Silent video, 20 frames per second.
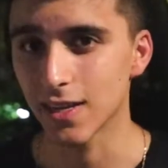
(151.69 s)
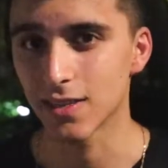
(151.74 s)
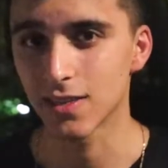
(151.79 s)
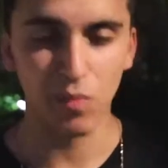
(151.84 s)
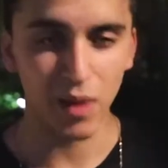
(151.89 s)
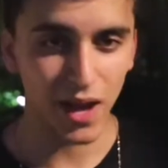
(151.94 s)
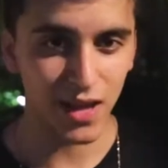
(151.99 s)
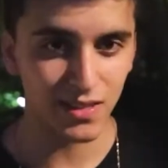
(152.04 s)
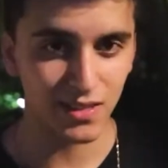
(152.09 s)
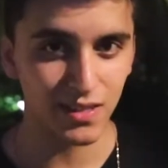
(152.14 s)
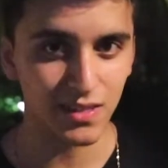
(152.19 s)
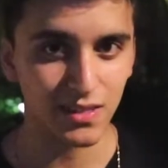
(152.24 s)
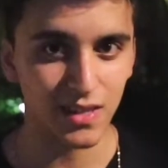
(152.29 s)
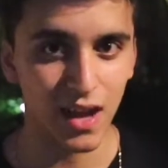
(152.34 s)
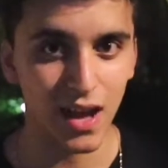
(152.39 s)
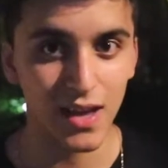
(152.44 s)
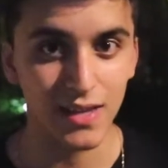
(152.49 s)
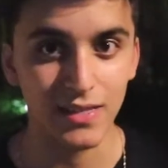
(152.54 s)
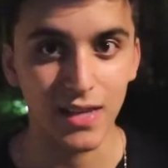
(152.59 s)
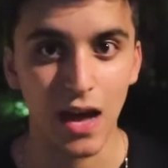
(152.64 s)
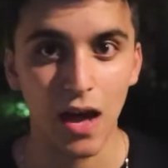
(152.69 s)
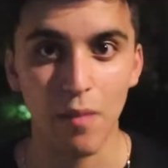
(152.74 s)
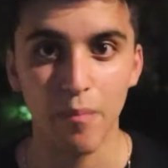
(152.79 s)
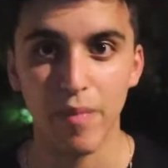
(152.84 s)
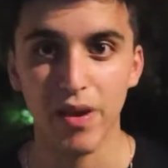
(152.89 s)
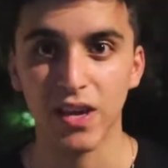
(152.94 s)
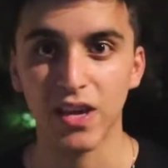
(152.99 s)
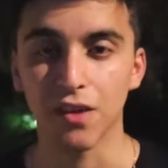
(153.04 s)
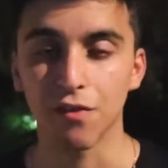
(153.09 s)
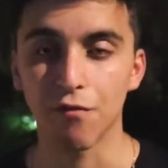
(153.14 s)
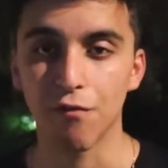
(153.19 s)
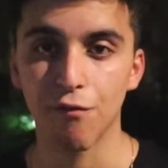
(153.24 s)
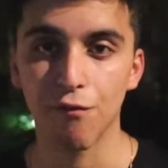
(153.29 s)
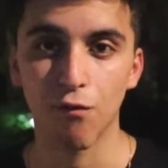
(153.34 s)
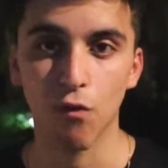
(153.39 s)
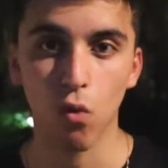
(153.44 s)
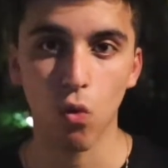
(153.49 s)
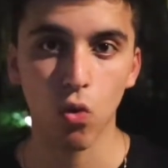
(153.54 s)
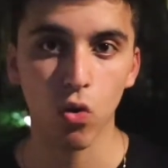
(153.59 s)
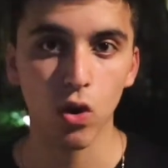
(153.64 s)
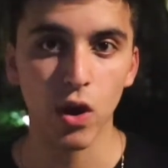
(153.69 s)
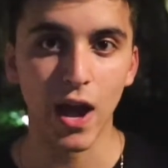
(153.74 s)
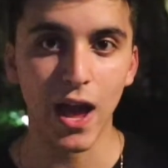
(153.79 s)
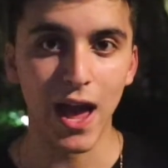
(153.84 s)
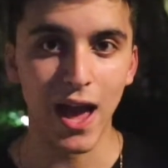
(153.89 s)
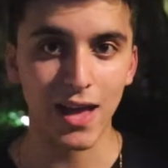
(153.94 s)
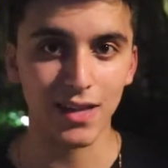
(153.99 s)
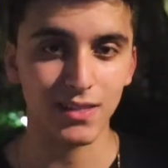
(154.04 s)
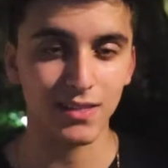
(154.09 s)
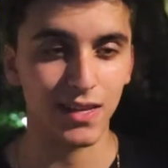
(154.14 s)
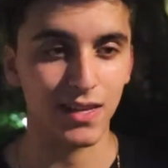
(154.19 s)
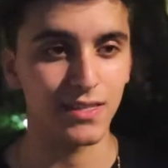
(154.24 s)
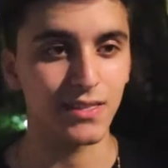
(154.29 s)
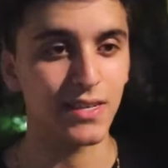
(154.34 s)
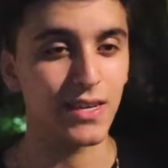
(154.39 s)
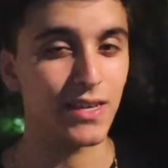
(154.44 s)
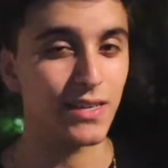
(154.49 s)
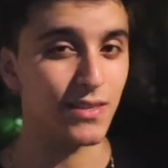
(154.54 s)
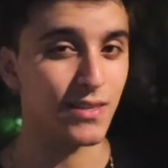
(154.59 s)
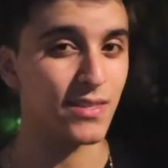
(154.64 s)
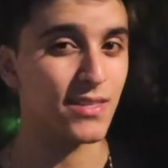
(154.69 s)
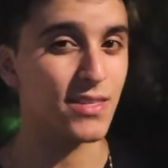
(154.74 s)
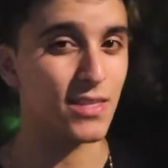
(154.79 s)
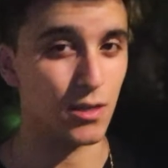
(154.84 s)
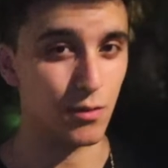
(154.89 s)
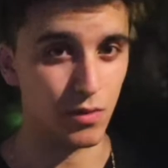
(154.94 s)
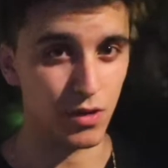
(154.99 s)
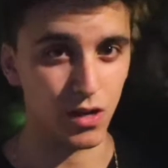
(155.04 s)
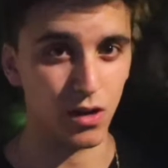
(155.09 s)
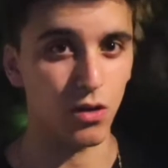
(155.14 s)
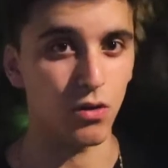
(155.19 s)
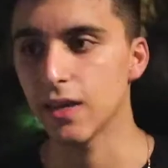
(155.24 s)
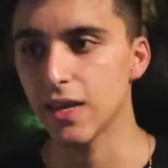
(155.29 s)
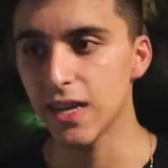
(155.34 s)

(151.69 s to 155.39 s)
For my ad sets, guys, I'm making 4 ad sets in this CBO.